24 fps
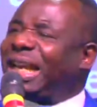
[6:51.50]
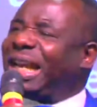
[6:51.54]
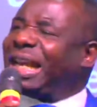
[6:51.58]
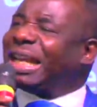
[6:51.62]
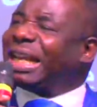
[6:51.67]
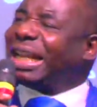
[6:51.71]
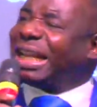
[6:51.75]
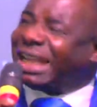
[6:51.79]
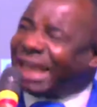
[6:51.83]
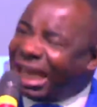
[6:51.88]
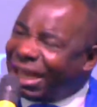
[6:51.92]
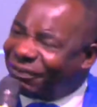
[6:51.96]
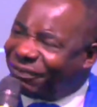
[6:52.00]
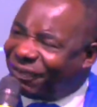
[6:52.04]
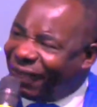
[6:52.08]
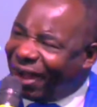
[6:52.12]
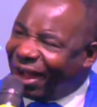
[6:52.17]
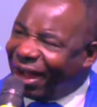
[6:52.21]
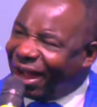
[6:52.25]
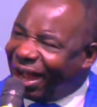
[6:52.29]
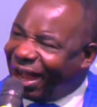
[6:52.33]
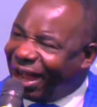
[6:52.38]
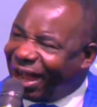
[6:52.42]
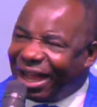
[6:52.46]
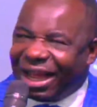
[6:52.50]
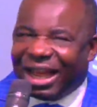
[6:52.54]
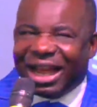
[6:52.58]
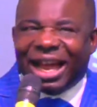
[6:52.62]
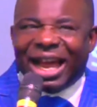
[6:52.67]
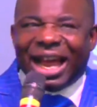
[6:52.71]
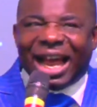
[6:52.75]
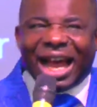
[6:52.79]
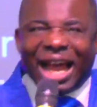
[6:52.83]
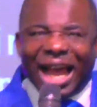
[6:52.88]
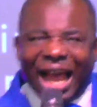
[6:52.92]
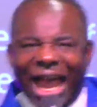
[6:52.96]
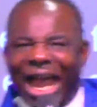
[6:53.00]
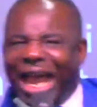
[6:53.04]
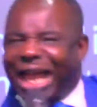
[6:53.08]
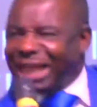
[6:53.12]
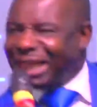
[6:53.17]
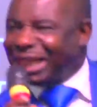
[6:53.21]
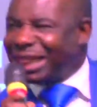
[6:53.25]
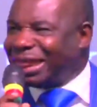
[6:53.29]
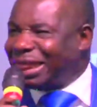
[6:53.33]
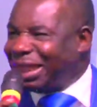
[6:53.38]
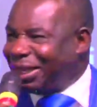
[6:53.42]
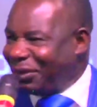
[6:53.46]
the giver
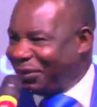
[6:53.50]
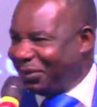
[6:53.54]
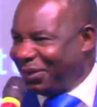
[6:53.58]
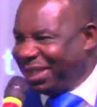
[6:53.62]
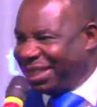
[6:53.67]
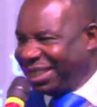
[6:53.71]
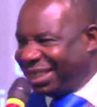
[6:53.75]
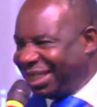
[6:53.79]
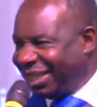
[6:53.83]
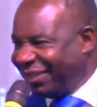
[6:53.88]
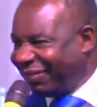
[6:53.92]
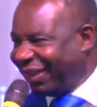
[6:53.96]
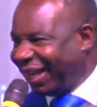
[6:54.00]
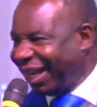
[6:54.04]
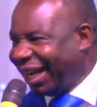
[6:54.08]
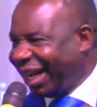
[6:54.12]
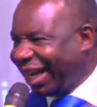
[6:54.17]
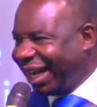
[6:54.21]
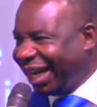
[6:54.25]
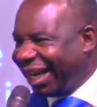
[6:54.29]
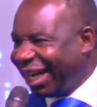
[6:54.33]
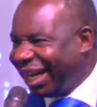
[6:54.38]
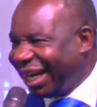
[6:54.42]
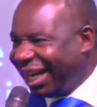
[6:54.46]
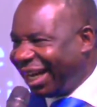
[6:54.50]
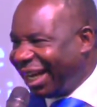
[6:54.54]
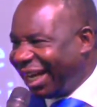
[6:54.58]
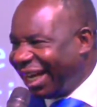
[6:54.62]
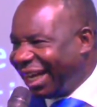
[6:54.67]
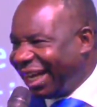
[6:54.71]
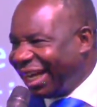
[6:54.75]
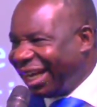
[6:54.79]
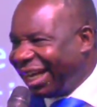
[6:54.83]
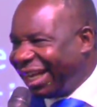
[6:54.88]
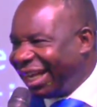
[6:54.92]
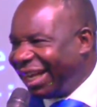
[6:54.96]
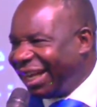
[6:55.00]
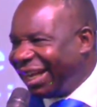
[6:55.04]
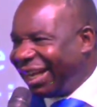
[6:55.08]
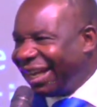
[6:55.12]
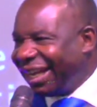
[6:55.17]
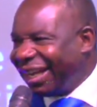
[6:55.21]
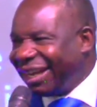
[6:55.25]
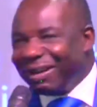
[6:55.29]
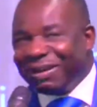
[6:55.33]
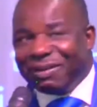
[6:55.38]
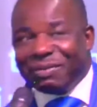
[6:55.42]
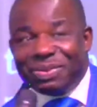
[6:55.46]
and the receiver.
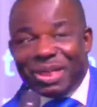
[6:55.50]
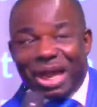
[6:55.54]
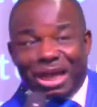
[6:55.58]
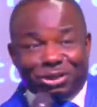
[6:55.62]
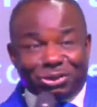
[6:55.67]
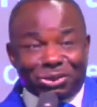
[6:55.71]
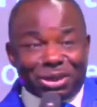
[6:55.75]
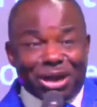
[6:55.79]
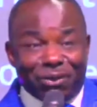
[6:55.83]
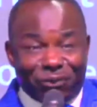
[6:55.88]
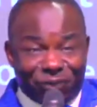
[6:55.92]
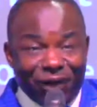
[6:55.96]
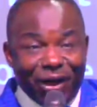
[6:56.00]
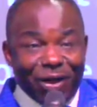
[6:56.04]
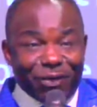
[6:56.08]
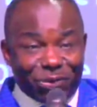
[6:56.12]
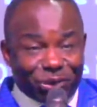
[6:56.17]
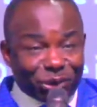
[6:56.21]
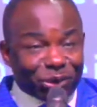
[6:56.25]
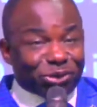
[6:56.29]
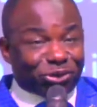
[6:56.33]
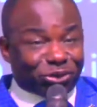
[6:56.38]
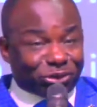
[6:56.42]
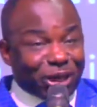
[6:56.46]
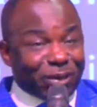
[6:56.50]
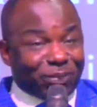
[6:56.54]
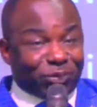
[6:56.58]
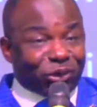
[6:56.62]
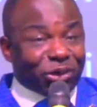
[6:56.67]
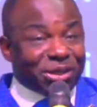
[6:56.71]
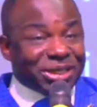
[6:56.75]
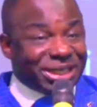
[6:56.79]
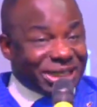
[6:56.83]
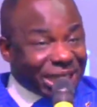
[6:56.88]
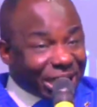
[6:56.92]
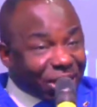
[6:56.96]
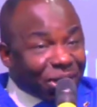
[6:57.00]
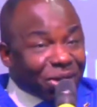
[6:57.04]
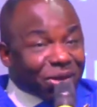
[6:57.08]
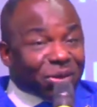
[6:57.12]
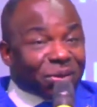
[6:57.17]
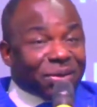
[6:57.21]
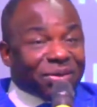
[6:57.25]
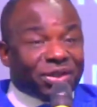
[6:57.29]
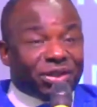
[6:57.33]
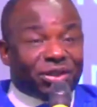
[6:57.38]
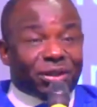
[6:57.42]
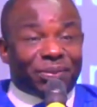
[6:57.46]
That's what I found through scripture in 2
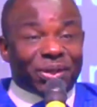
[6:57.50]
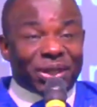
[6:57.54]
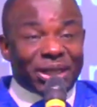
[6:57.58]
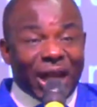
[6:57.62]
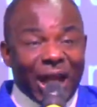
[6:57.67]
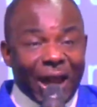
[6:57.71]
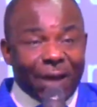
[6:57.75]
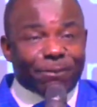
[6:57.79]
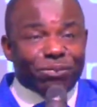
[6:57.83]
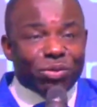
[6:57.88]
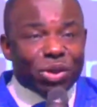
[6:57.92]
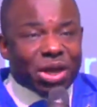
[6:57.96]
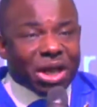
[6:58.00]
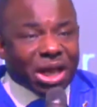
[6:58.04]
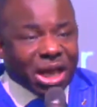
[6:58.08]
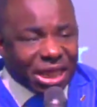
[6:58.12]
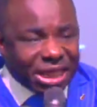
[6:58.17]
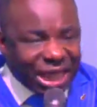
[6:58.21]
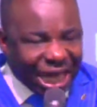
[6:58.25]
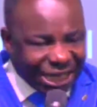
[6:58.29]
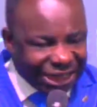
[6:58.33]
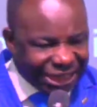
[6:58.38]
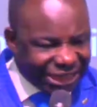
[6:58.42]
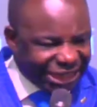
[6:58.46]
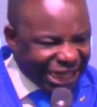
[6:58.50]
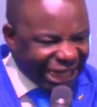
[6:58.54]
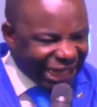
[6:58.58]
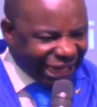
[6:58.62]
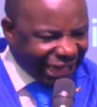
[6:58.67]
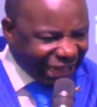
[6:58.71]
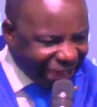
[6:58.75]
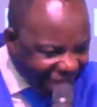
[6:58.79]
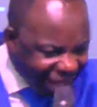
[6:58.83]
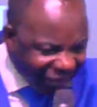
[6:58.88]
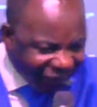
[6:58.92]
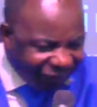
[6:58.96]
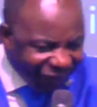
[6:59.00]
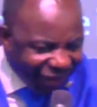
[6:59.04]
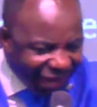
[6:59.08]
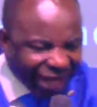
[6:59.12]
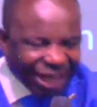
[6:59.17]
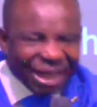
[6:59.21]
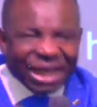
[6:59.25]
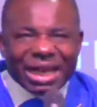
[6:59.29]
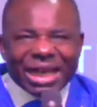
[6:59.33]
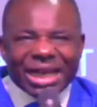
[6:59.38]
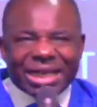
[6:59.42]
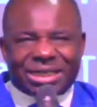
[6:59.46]
Corinthians chapter 9. That the giver
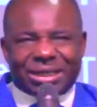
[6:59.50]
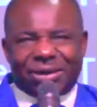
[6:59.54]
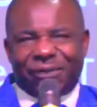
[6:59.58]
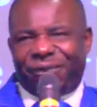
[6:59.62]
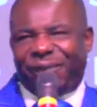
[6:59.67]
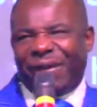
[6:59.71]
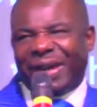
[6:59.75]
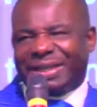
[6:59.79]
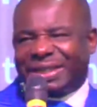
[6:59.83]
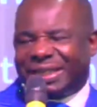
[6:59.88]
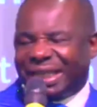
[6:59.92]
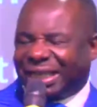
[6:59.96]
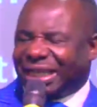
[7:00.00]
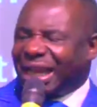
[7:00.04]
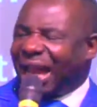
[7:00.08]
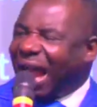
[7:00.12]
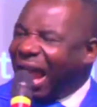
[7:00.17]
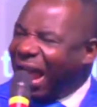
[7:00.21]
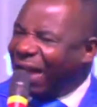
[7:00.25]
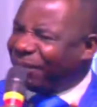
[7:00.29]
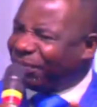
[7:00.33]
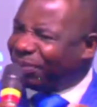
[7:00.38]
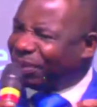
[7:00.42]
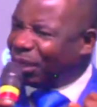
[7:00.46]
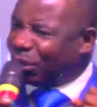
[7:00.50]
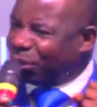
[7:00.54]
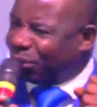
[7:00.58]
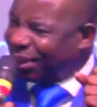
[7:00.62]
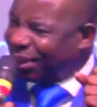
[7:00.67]
is affected and the